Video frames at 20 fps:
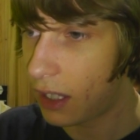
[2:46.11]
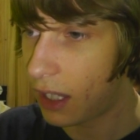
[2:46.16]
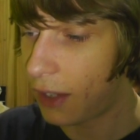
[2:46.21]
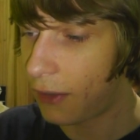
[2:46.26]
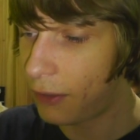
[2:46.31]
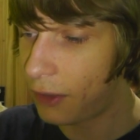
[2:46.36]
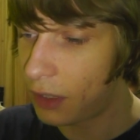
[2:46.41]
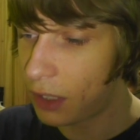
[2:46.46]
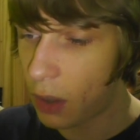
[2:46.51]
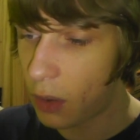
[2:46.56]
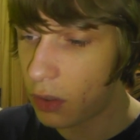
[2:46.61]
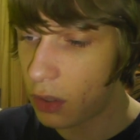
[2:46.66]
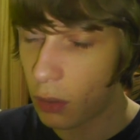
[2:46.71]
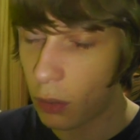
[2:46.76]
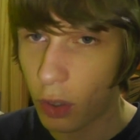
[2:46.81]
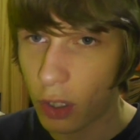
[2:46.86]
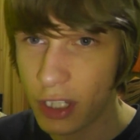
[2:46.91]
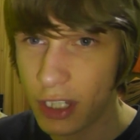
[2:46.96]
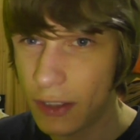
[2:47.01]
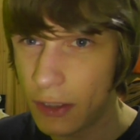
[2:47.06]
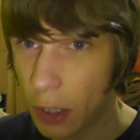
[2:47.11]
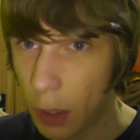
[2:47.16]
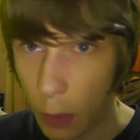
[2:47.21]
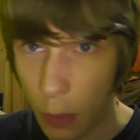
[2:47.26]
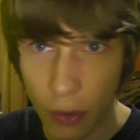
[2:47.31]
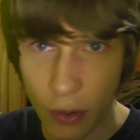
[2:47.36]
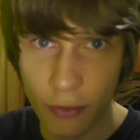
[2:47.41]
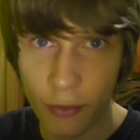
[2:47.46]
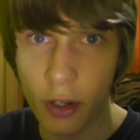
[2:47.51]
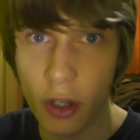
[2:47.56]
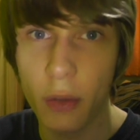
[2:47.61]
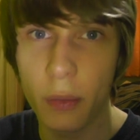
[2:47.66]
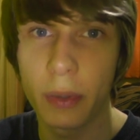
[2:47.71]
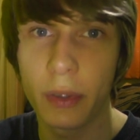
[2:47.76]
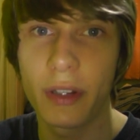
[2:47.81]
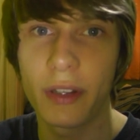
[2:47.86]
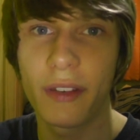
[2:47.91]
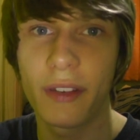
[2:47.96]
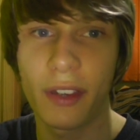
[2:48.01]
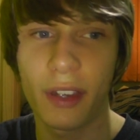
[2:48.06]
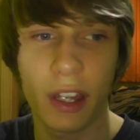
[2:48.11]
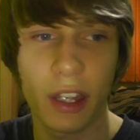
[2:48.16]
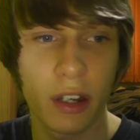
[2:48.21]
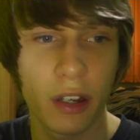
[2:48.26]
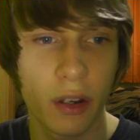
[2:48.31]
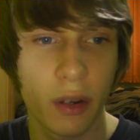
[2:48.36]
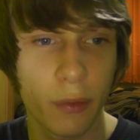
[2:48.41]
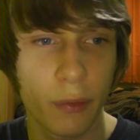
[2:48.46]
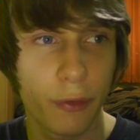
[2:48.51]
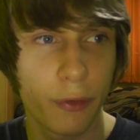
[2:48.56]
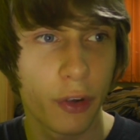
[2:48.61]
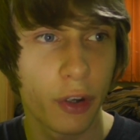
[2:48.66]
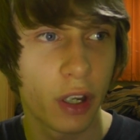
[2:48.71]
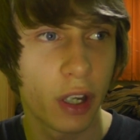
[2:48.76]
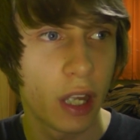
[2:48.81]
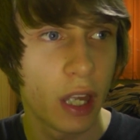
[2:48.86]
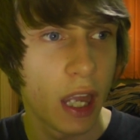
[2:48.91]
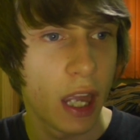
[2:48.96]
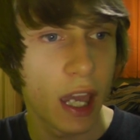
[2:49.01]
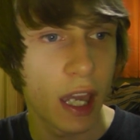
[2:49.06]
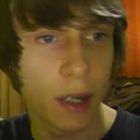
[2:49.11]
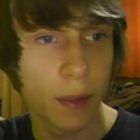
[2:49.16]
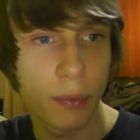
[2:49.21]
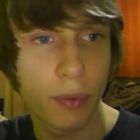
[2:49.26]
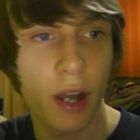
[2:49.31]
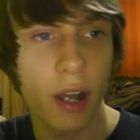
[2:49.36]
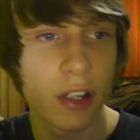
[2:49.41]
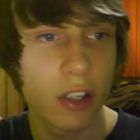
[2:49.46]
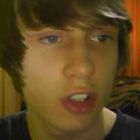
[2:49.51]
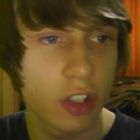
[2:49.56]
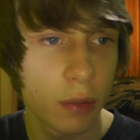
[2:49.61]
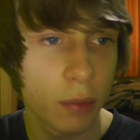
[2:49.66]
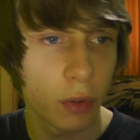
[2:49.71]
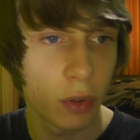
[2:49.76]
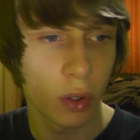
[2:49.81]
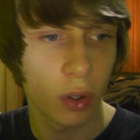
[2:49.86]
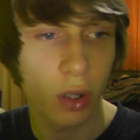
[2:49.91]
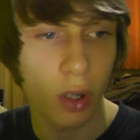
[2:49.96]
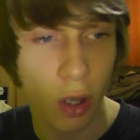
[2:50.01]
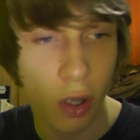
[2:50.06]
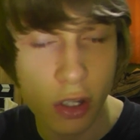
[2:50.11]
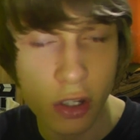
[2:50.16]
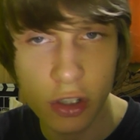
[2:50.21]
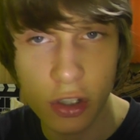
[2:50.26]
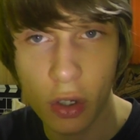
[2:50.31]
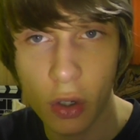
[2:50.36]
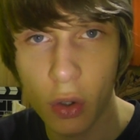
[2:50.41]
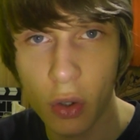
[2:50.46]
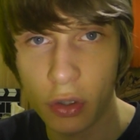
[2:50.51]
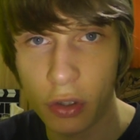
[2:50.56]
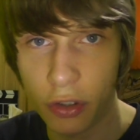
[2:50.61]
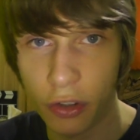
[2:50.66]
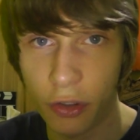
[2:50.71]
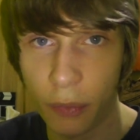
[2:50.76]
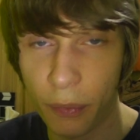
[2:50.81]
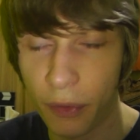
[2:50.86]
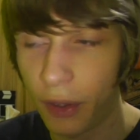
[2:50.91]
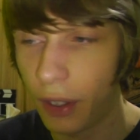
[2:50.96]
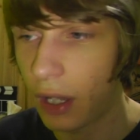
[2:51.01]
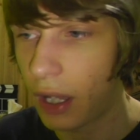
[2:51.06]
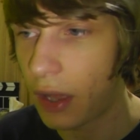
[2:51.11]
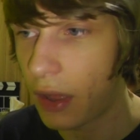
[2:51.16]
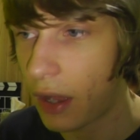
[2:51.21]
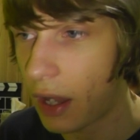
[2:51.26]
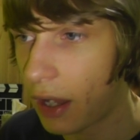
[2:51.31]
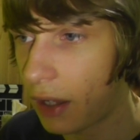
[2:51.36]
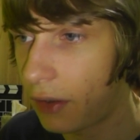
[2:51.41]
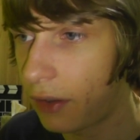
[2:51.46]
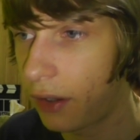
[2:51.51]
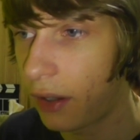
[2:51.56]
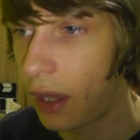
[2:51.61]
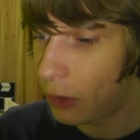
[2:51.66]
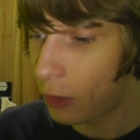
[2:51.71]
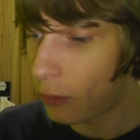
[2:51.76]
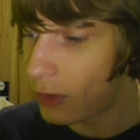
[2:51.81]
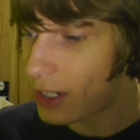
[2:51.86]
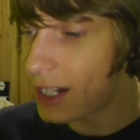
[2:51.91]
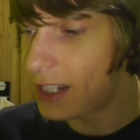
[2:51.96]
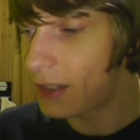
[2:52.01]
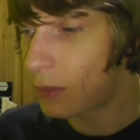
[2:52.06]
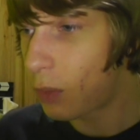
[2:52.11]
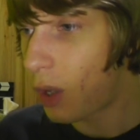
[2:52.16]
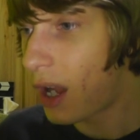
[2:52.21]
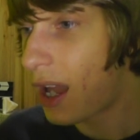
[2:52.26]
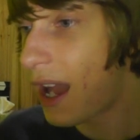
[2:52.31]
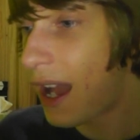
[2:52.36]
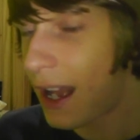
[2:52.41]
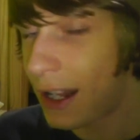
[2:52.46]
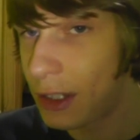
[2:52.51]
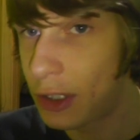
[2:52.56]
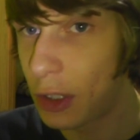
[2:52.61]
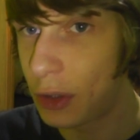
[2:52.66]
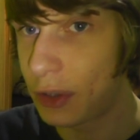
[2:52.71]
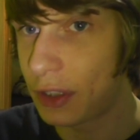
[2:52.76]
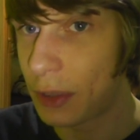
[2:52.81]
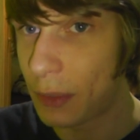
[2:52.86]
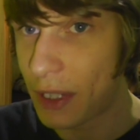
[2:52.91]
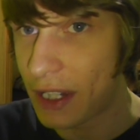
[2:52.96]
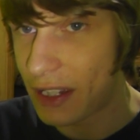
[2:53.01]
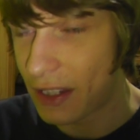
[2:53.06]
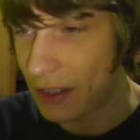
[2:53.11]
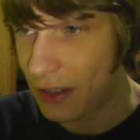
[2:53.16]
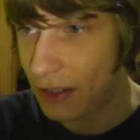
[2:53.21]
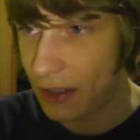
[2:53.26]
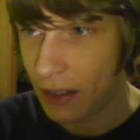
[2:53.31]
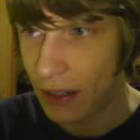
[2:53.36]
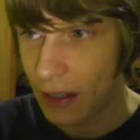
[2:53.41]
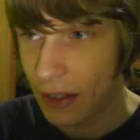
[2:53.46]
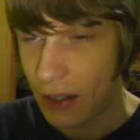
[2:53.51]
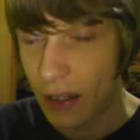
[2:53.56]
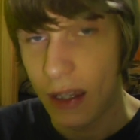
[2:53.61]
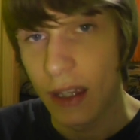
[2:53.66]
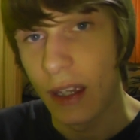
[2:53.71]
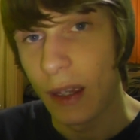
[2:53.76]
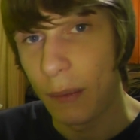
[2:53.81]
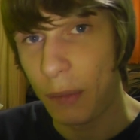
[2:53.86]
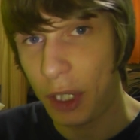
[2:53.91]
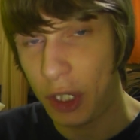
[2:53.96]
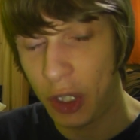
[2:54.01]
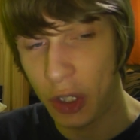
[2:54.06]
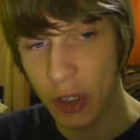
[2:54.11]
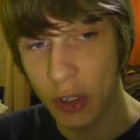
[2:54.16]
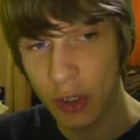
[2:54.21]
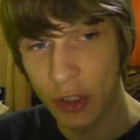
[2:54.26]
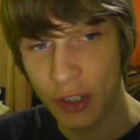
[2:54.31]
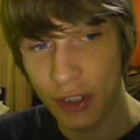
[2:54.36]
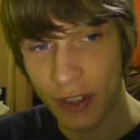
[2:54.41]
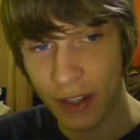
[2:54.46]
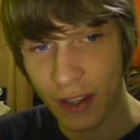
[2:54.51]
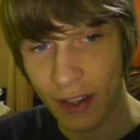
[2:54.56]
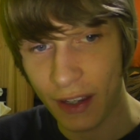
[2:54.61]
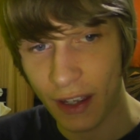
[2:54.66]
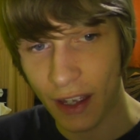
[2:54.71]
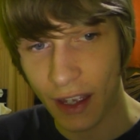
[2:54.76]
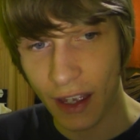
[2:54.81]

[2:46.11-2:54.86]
If you don't know what you're doing, there's no point in signing up for an apprenticeship or a college course or something like that. The reason why I took them is because